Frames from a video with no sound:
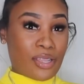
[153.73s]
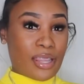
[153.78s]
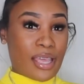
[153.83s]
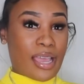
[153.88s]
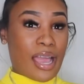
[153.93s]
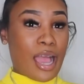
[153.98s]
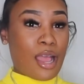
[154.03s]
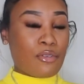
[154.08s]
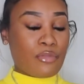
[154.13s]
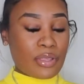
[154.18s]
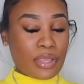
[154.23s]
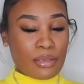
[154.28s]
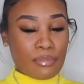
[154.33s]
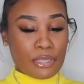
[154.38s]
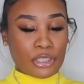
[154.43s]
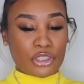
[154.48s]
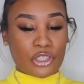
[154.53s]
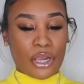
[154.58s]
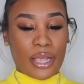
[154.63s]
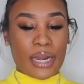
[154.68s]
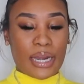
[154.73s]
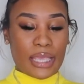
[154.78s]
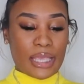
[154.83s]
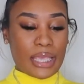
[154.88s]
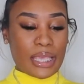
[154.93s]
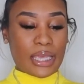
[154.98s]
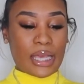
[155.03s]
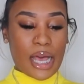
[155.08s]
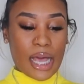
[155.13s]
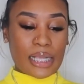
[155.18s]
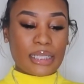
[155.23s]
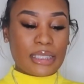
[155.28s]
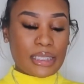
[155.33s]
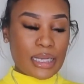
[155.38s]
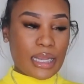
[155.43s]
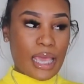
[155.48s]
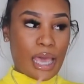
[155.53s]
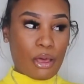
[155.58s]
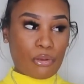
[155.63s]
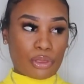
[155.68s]
Like, I've really been trying to get
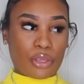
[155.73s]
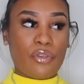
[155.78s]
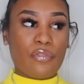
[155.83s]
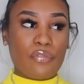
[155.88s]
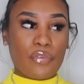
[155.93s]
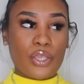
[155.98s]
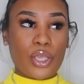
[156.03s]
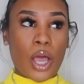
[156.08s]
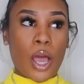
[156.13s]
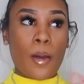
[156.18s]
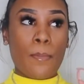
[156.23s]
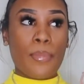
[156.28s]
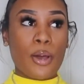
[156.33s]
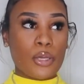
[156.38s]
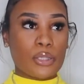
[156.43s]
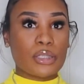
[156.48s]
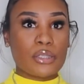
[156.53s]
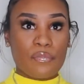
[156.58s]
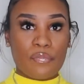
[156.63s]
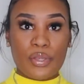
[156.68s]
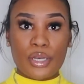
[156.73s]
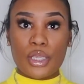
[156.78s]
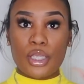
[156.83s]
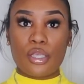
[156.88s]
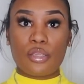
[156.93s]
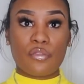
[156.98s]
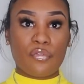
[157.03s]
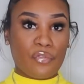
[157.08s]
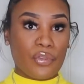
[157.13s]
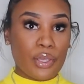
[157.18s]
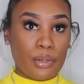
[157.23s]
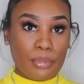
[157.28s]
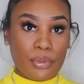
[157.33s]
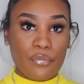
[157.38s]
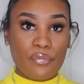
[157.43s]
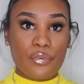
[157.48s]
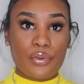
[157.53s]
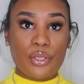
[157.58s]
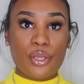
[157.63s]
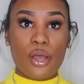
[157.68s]
content out there for y'all, posting videos,
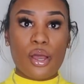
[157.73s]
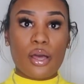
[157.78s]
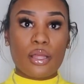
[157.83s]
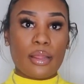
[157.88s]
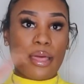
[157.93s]
filming for y'all.